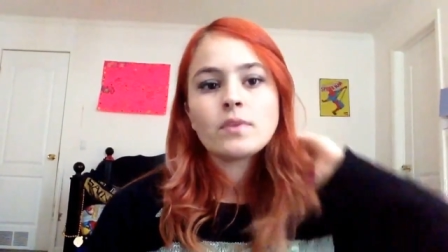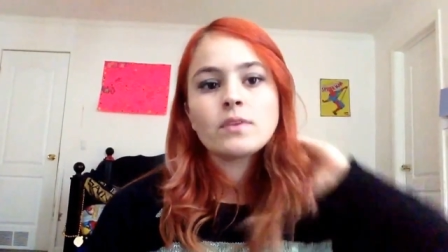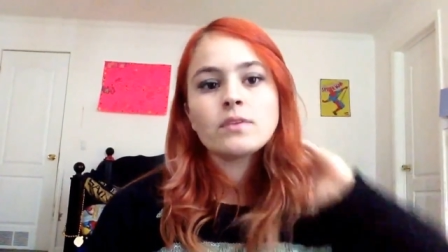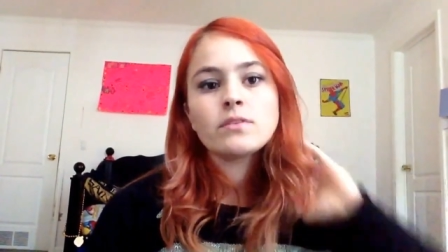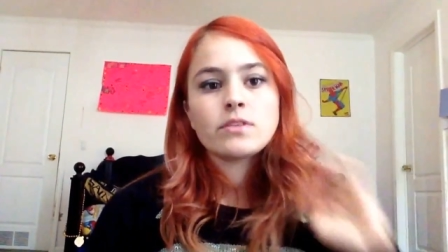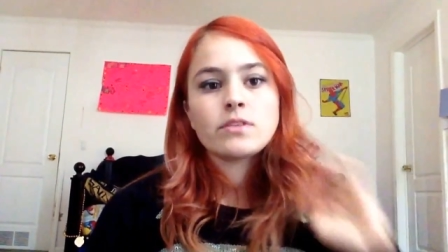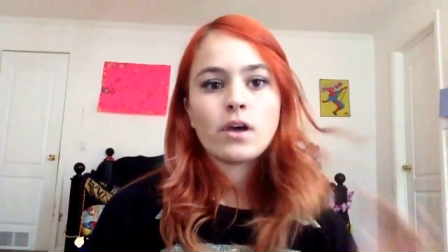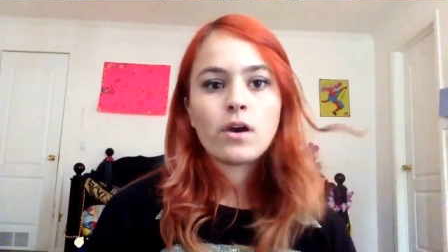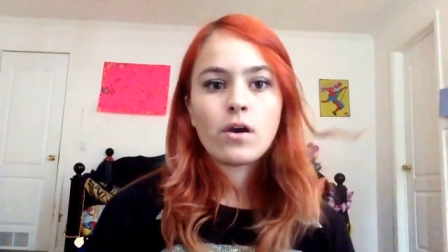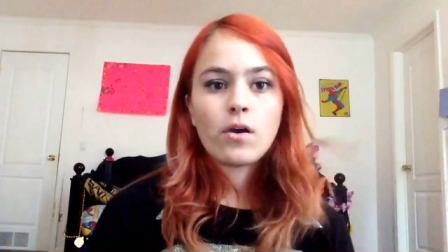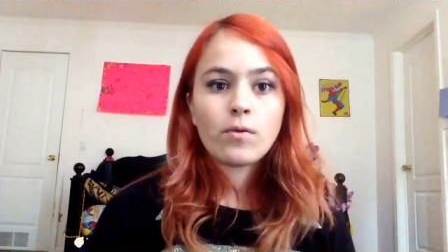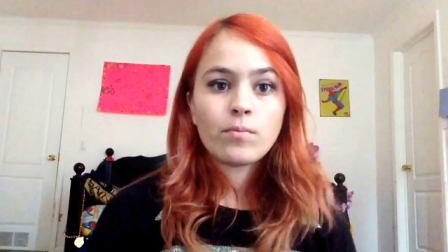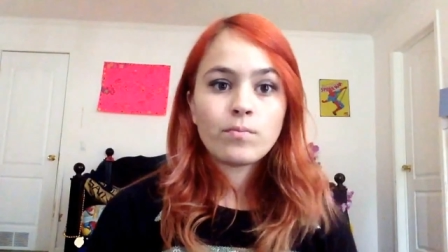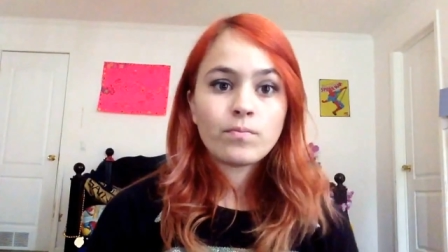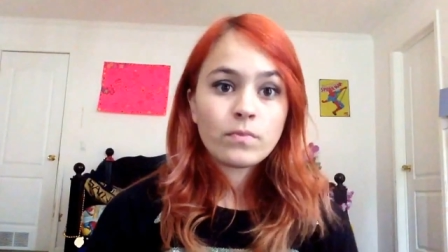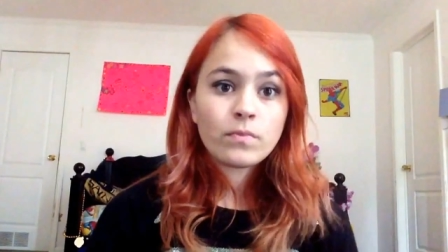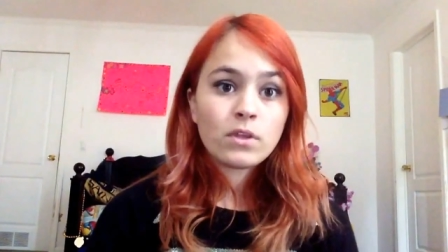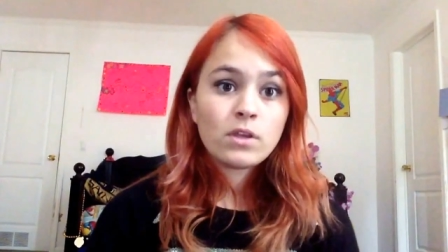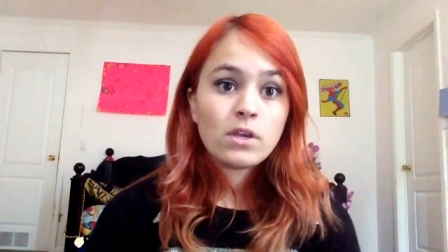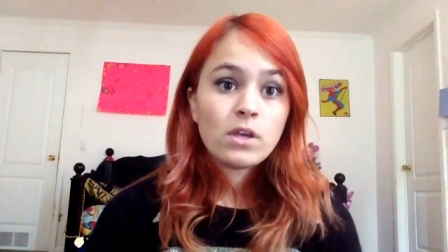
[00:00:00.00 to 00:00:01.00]
So
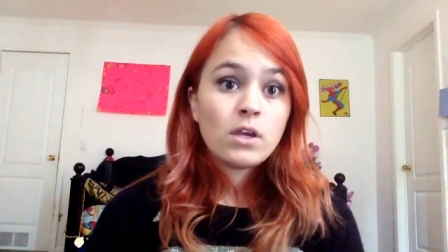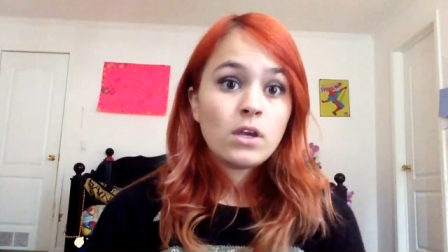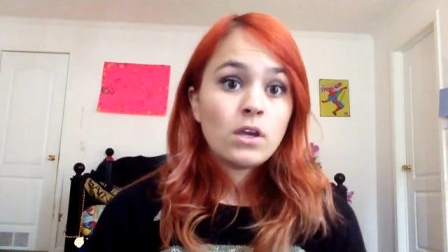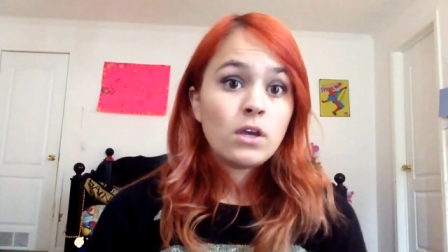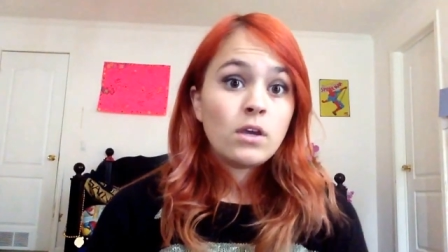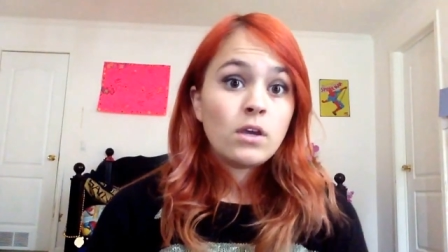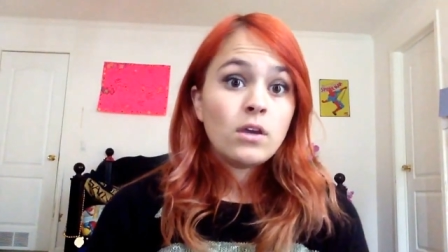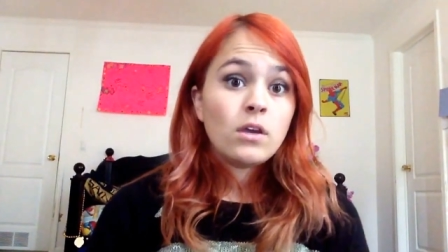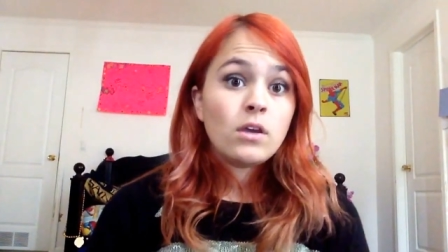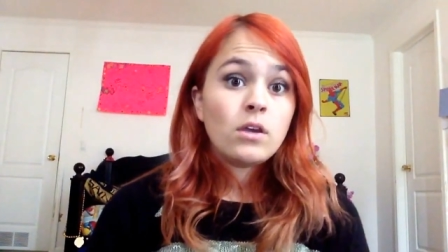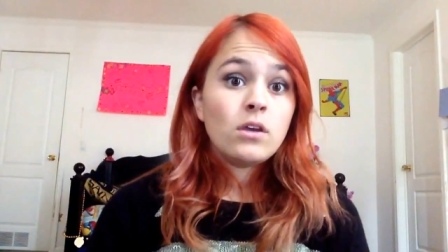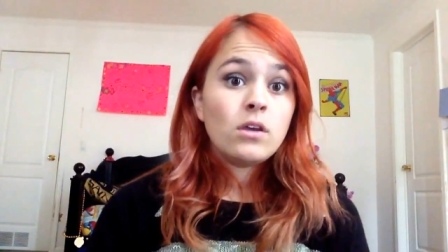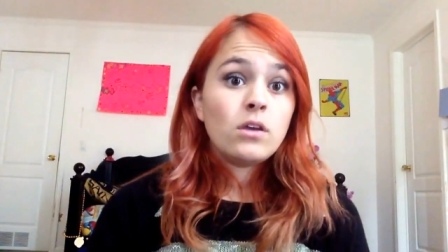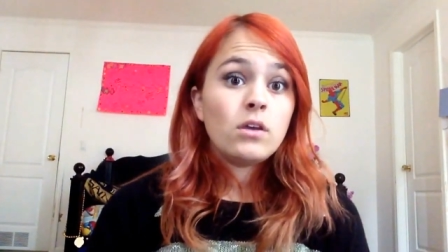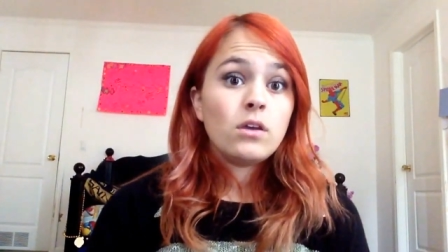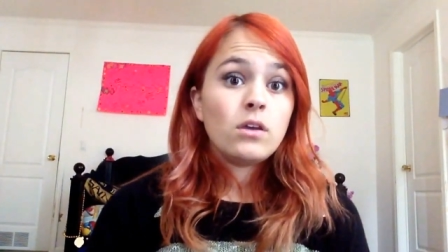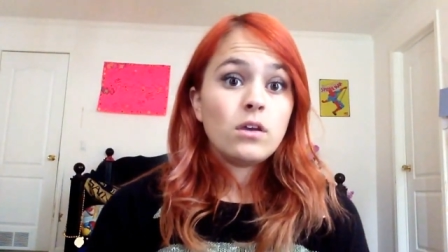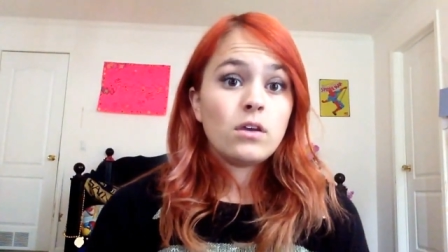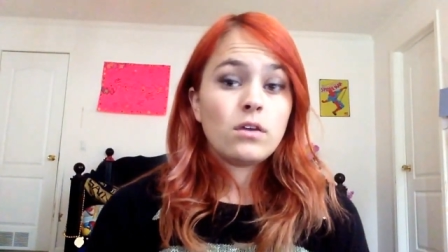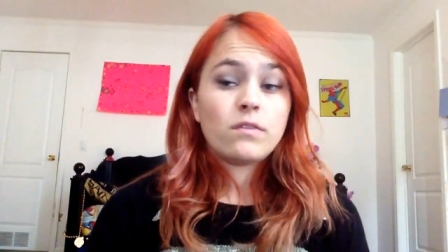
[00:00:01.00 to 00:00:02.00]

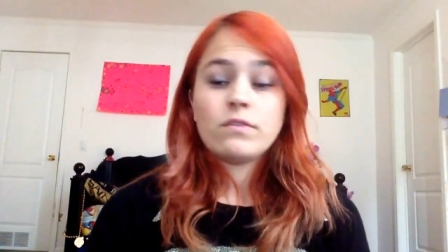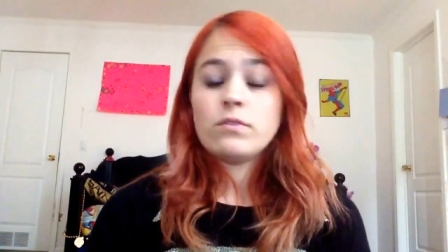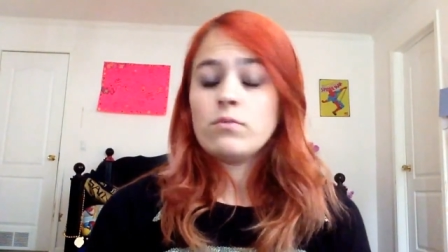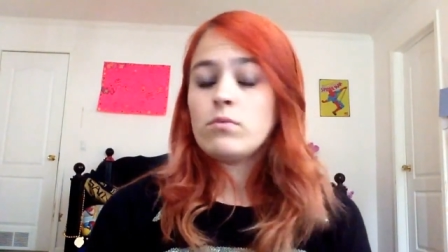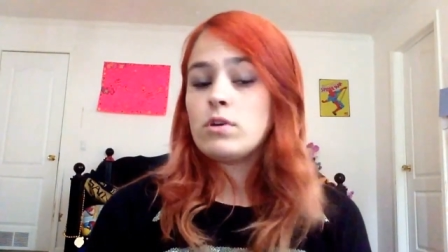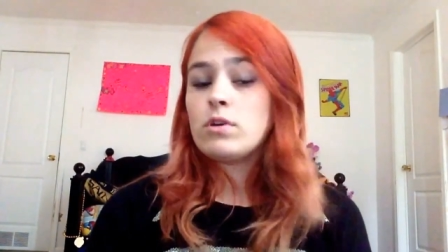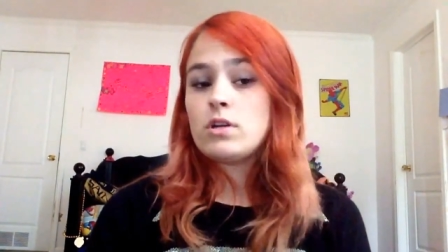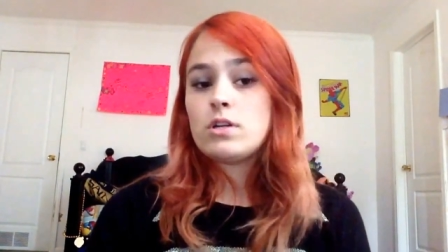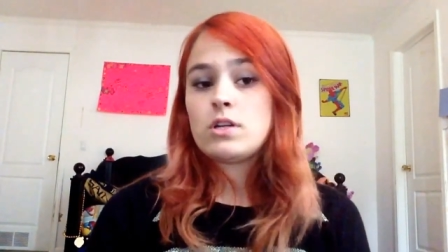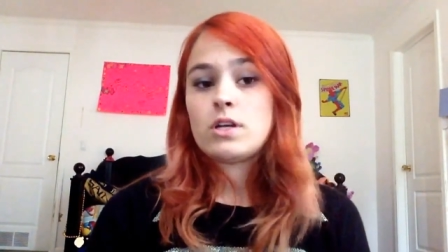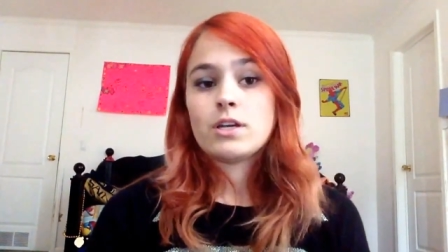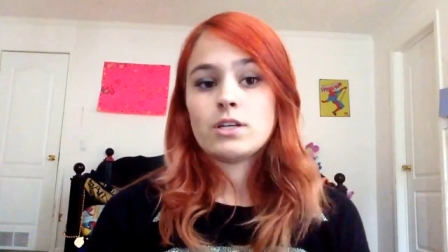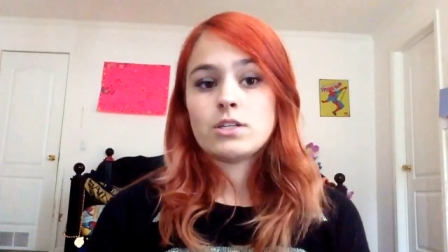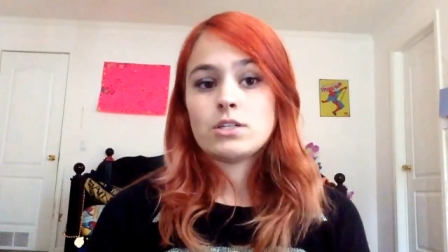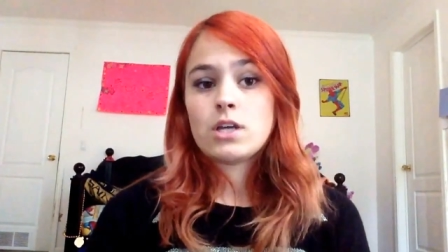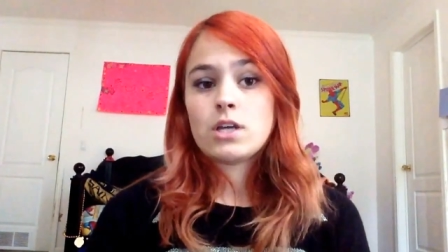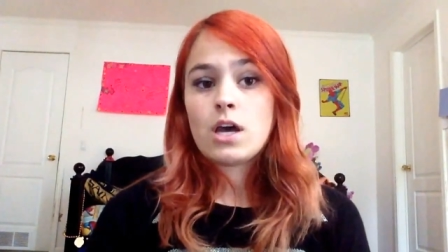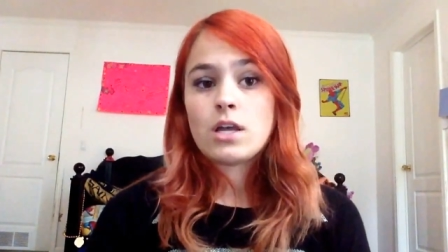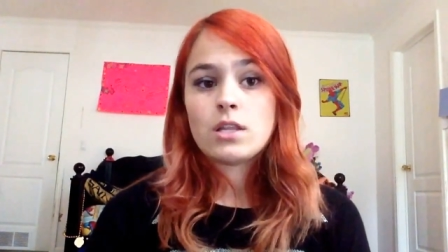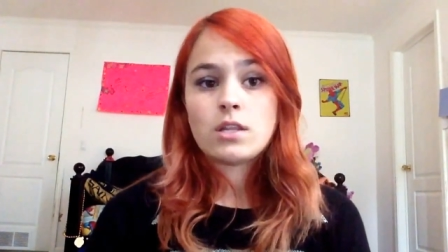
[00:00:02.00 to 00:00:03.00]
if you want to take a
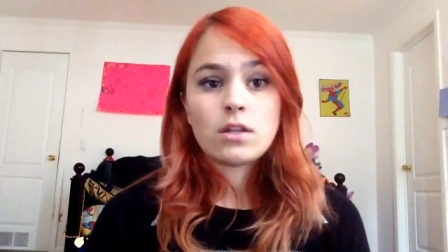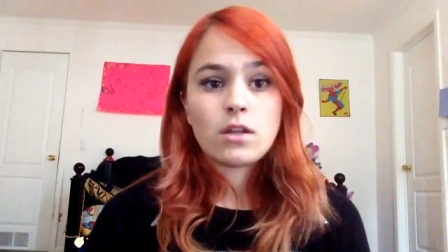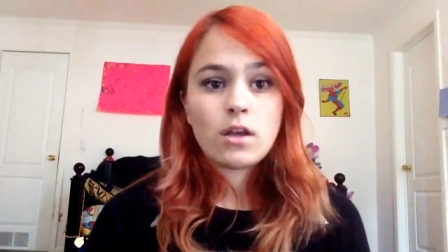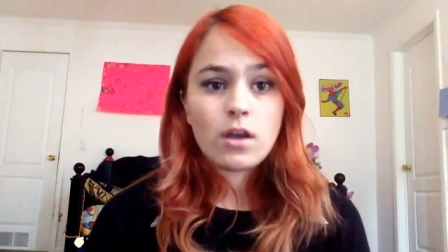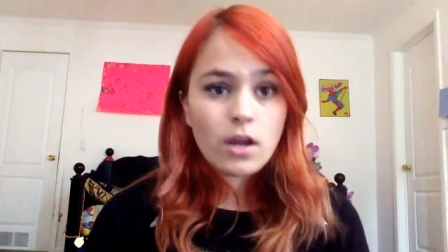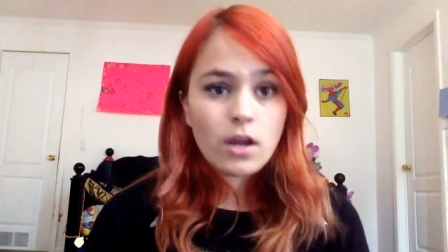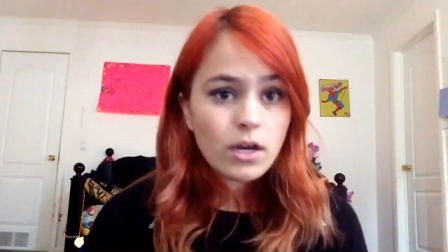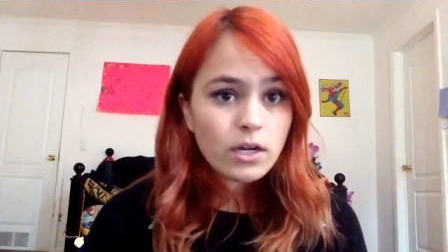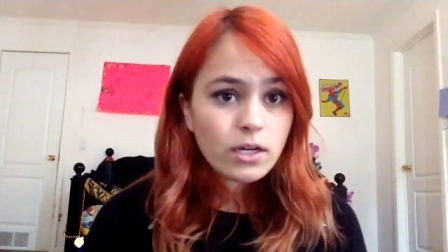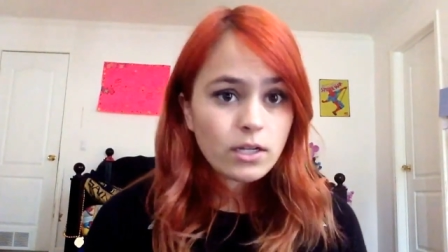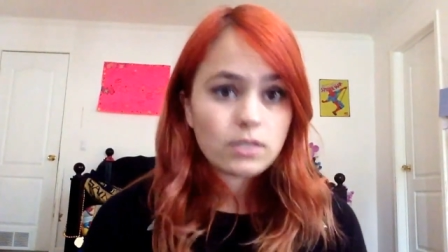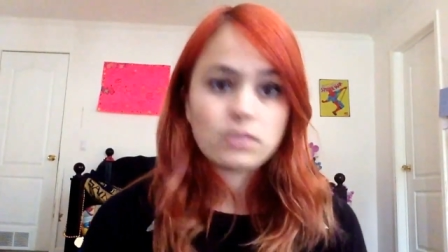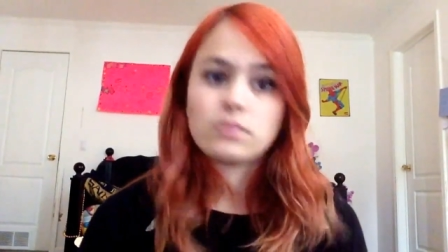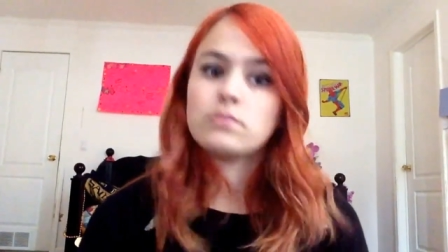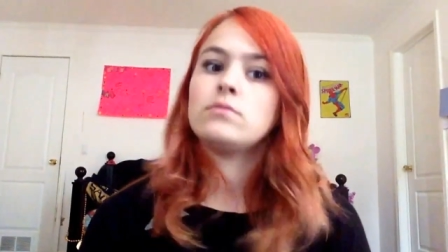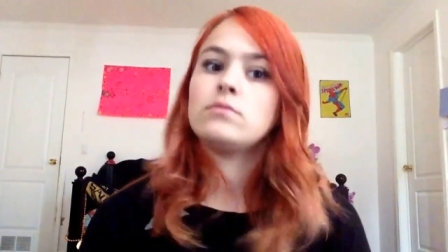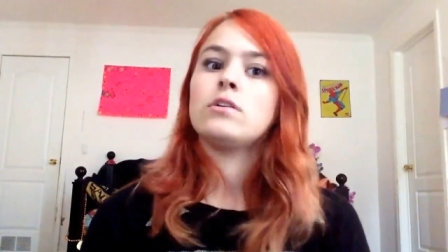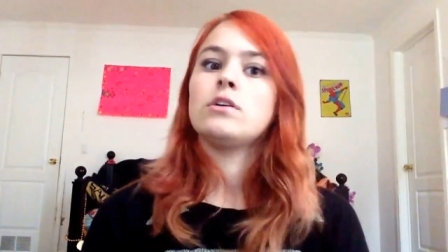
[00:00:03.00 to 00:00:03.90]
shot in the dark and